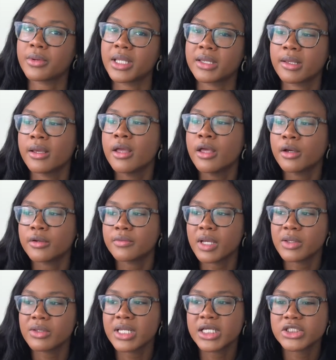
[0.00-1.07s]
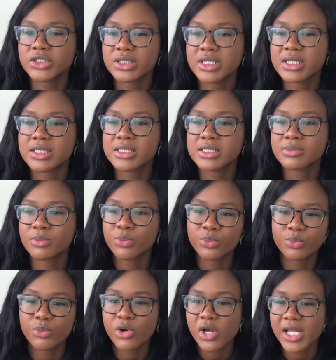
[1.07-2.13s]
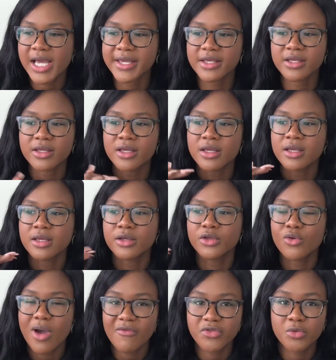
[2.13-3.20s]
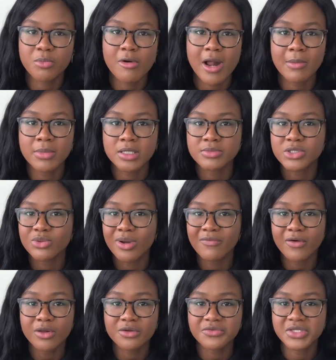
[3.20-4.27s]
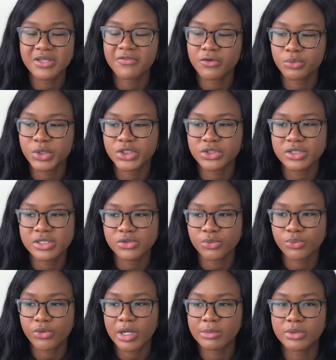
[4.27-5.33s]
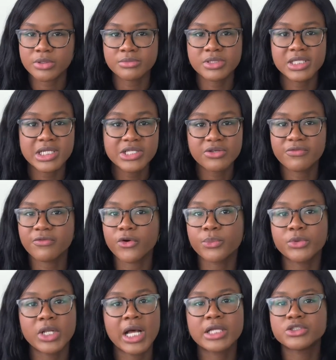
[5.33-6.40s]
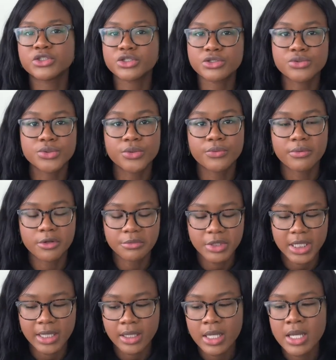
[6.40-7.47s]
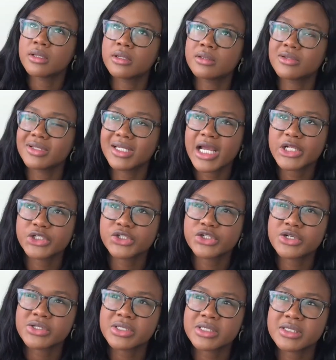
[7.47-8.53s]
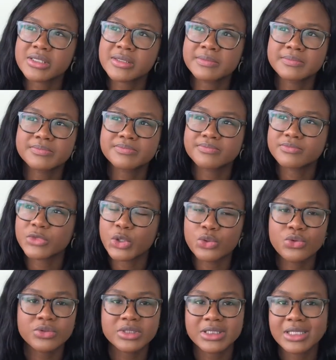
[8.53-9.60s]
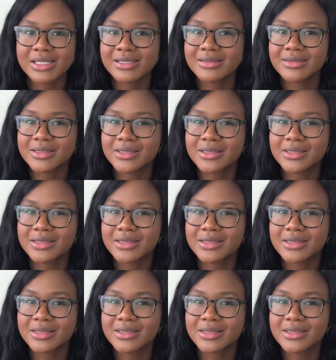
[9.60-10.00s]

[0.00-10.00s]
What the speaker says: it. Regulation, it's more like you have the problems, you have all of the information in the problems, there's a formula, just use the formula. The lectures, you don't need